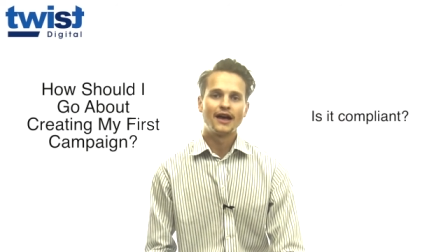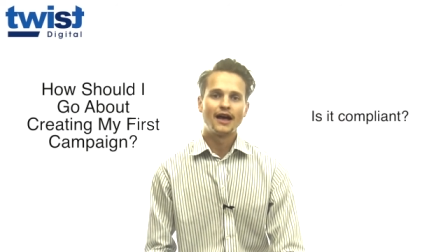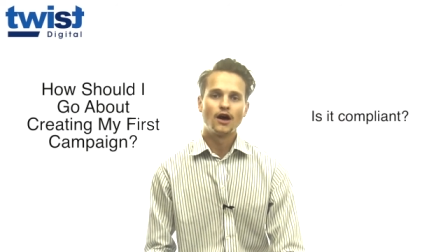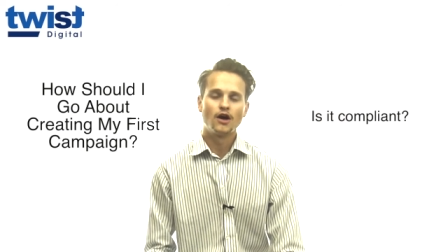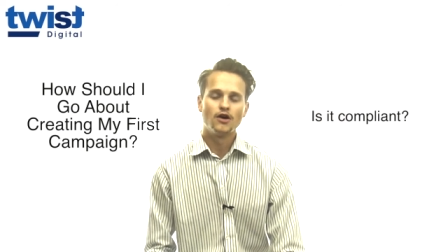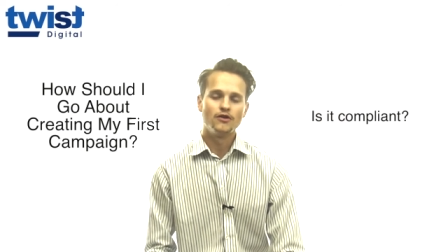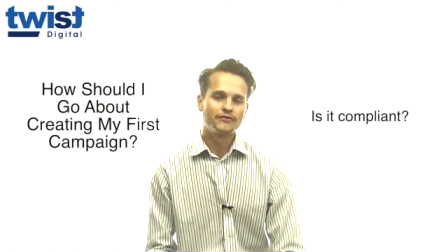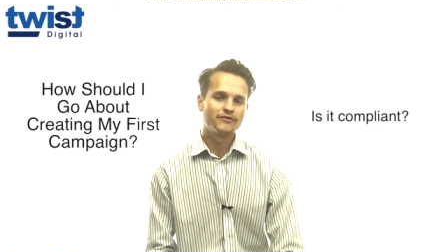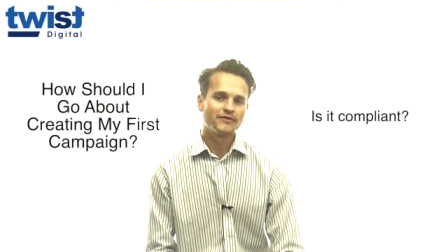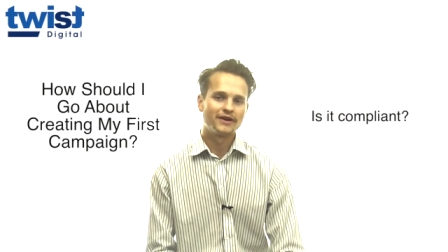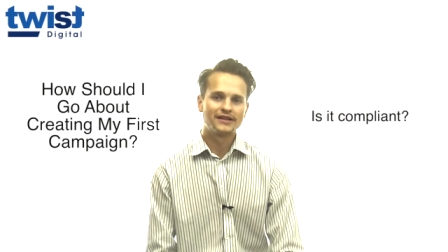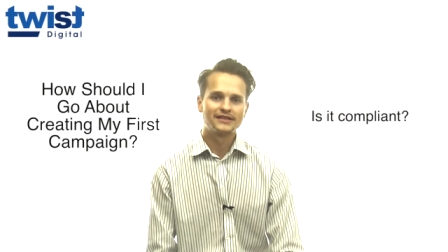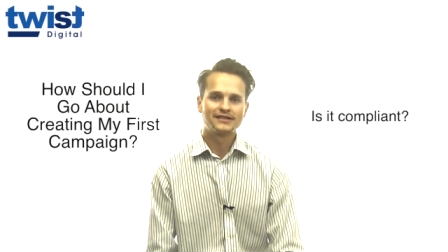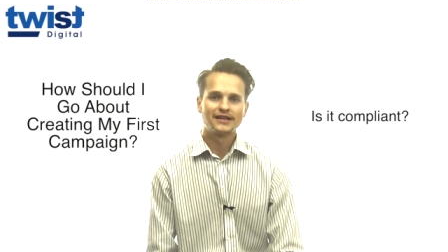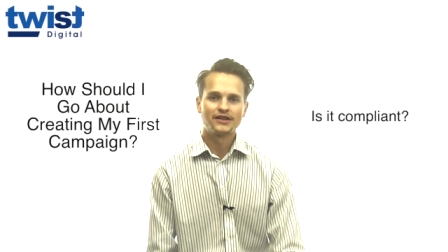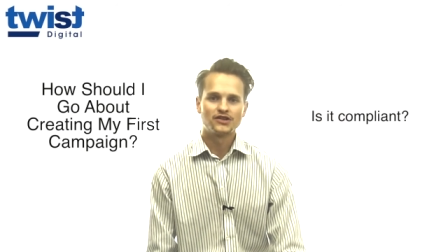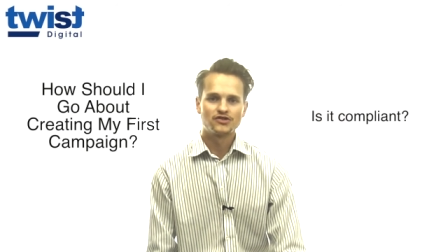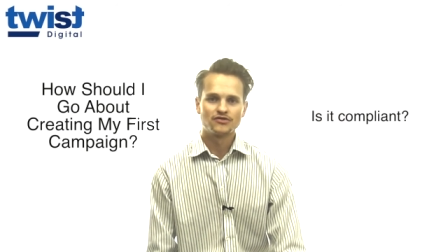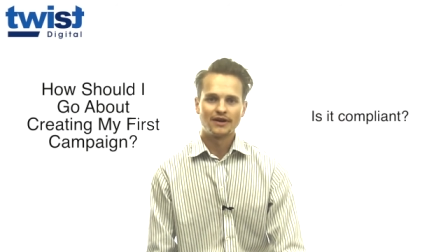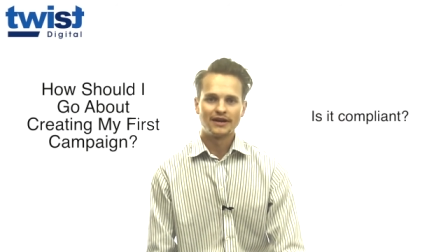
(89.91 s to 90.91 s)

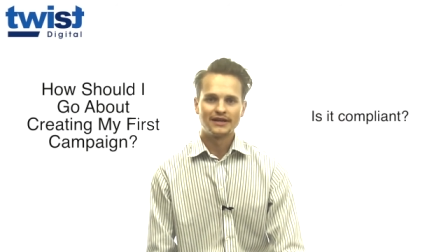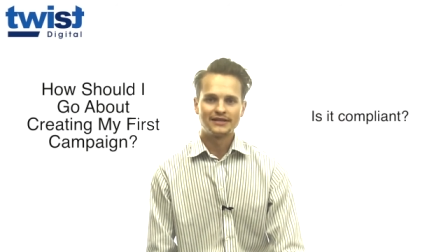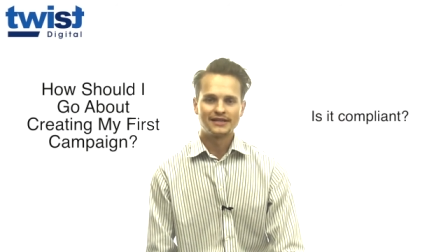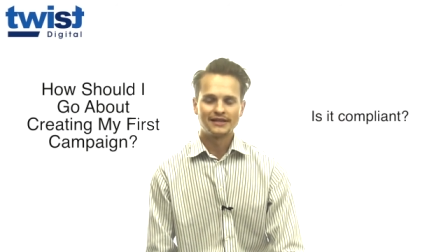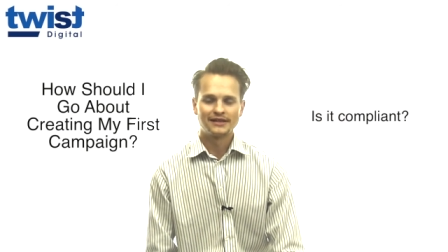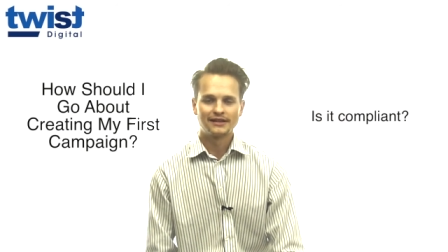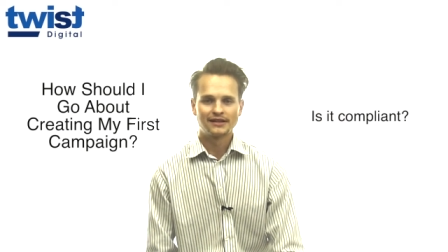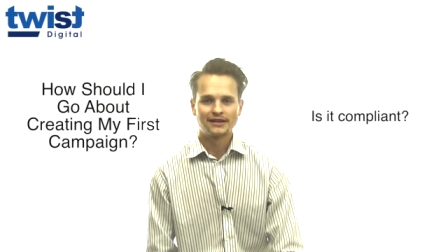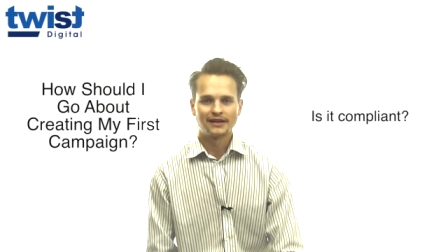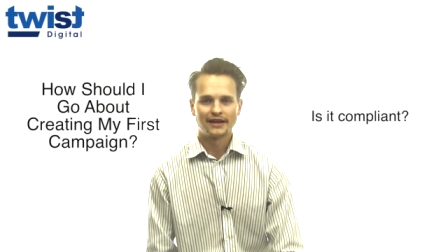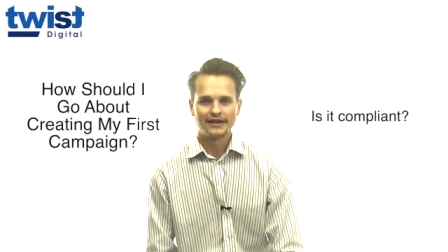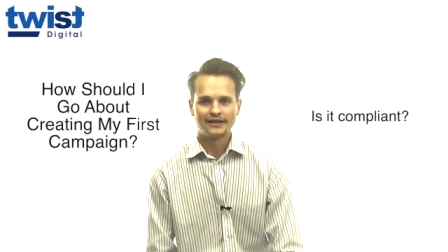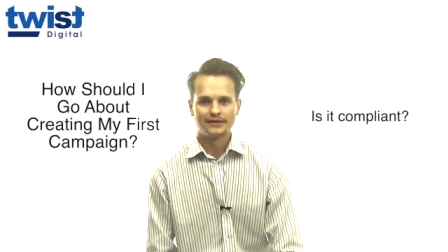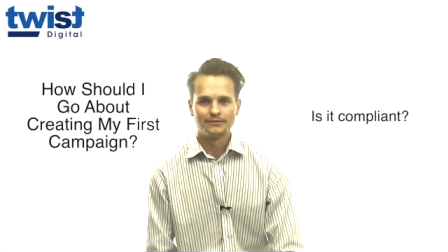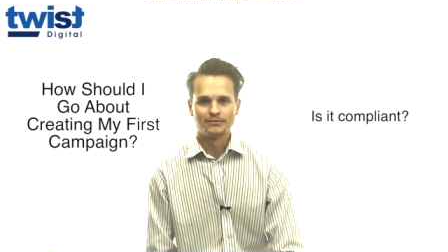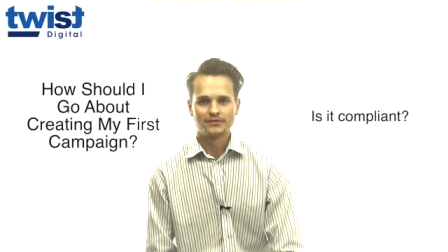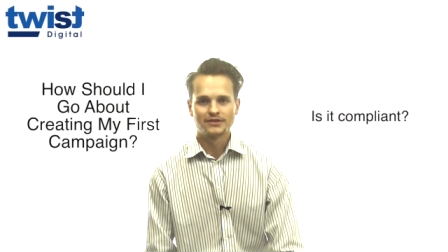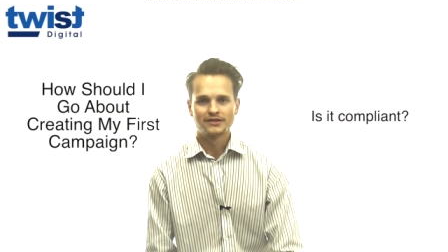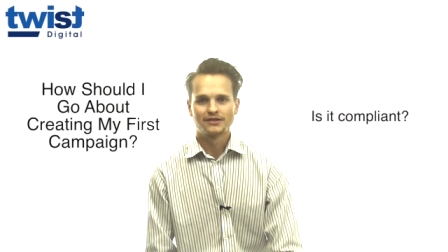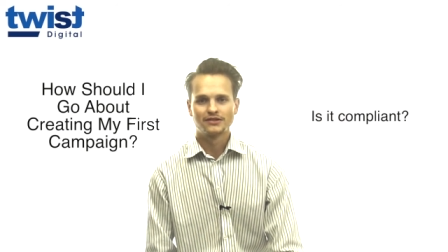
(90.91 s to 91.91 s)
over-exaggerating
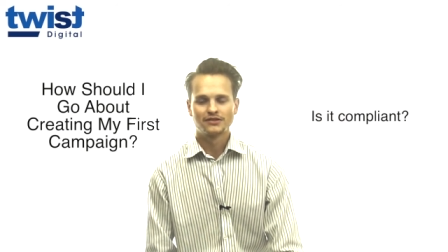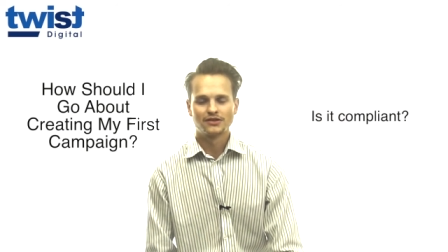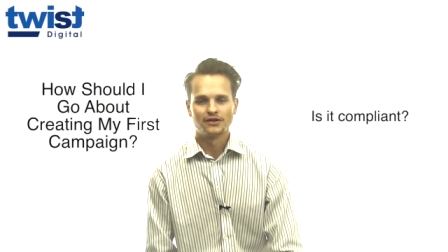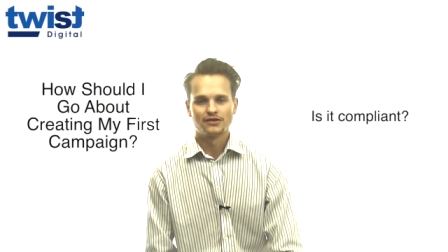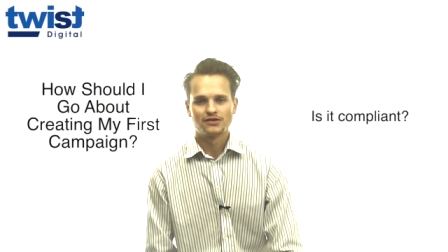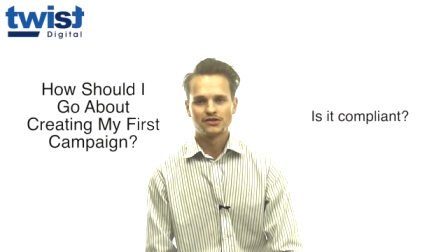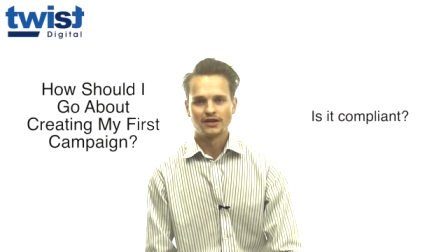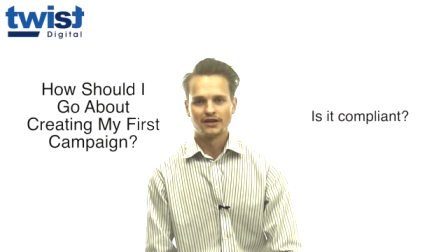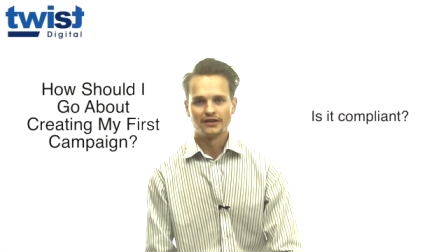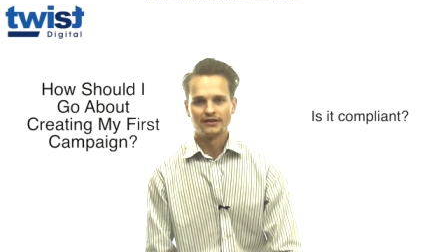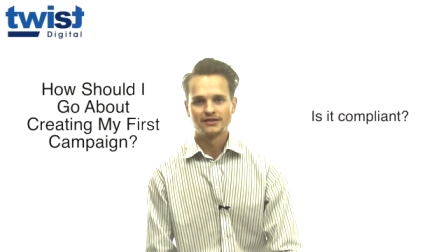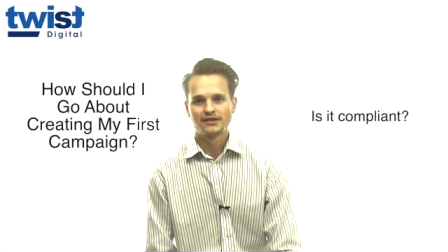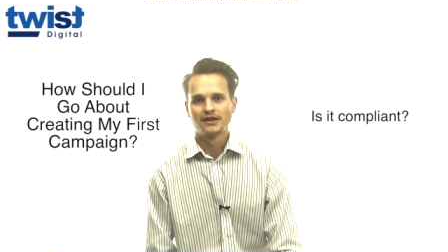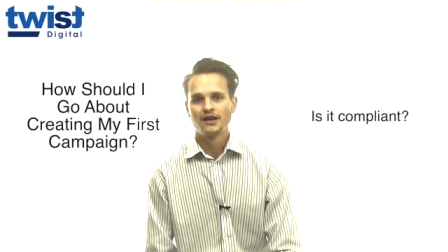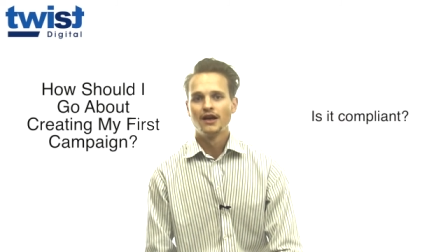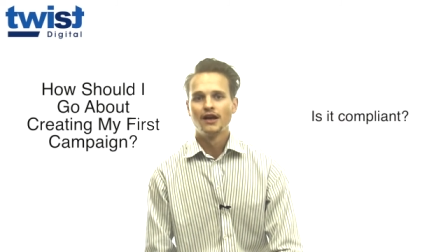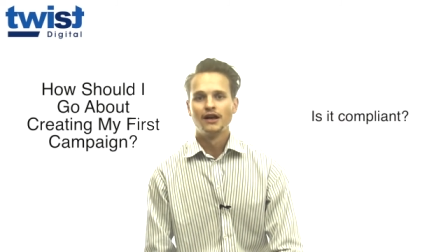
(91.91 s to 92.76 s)
claims, such as